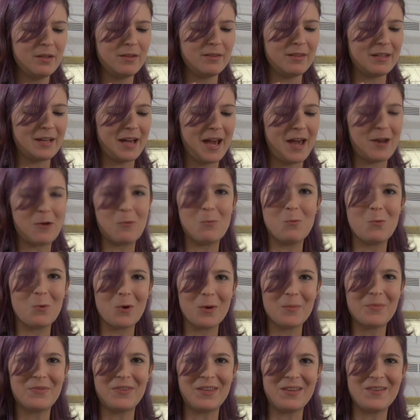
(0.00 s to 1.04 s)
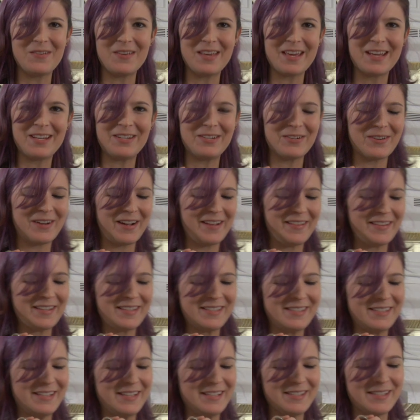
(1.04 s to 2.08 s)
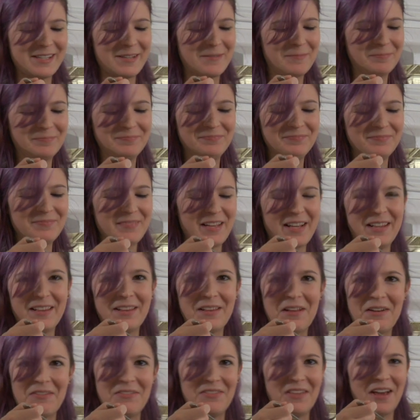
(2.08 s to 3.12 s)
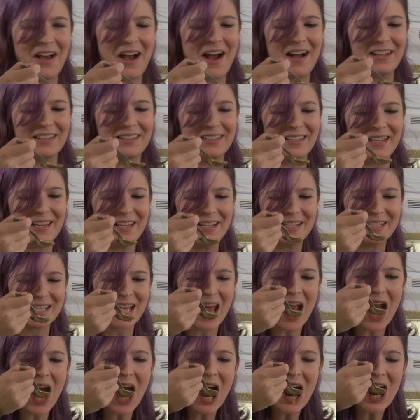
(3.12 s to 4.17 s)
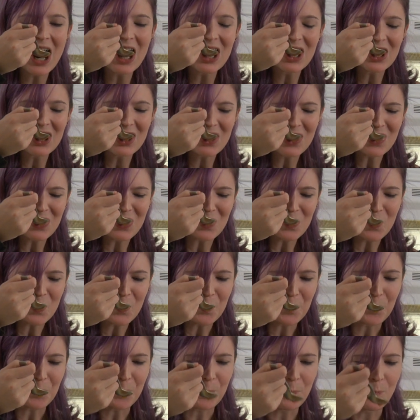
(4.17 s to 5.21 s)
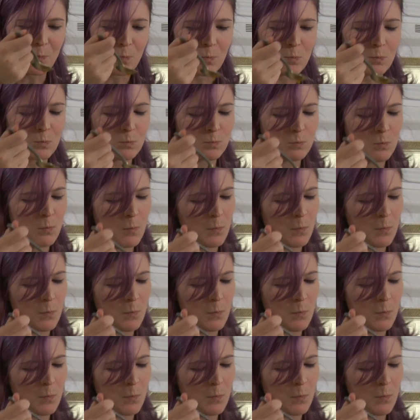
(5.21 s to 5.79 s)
the kind of warmth that you get during the season. I love the holidays. Mmm.